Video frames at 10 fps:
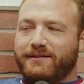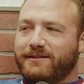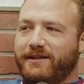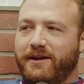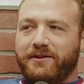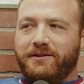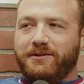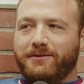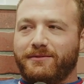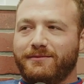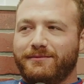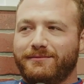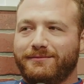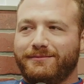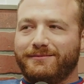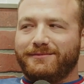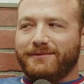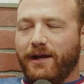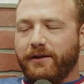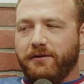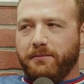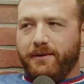a scary dude. I don't